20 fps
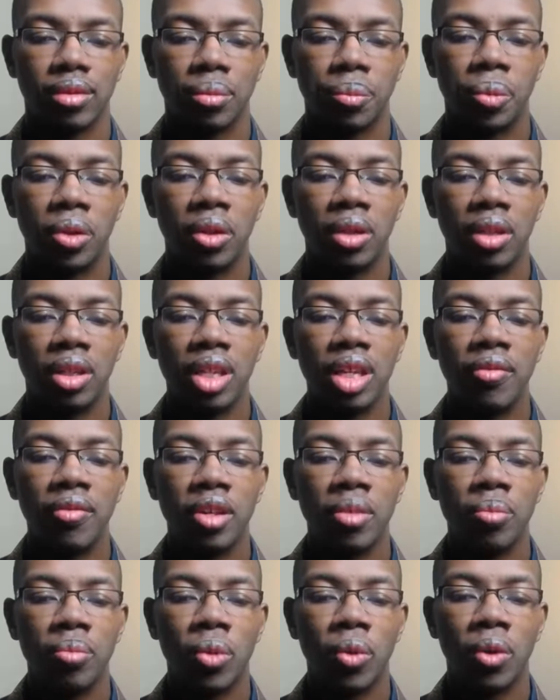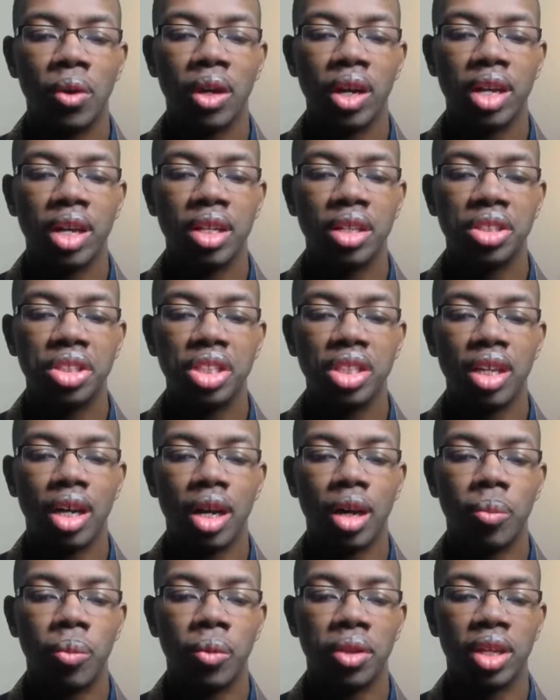Pull even more energy
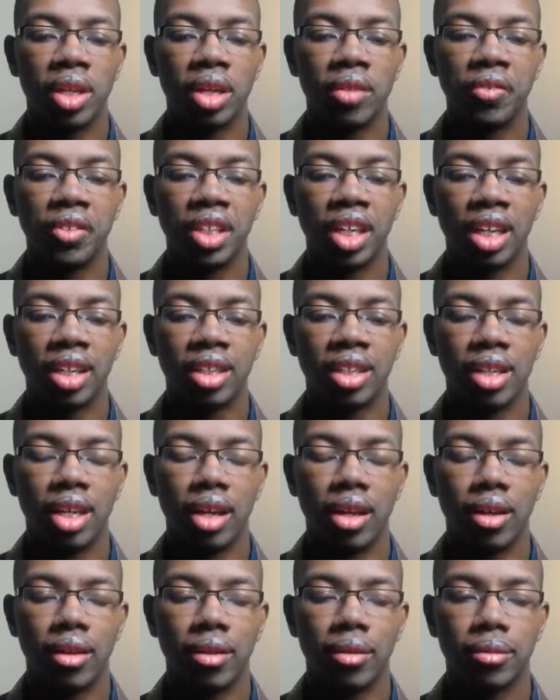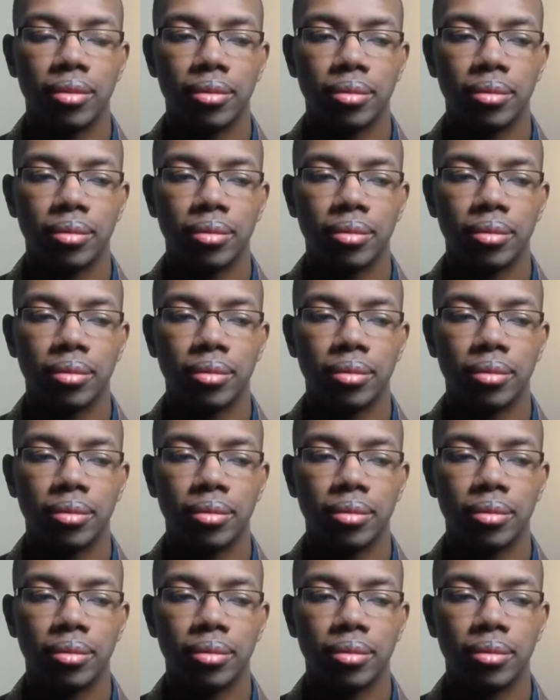up with every exhale.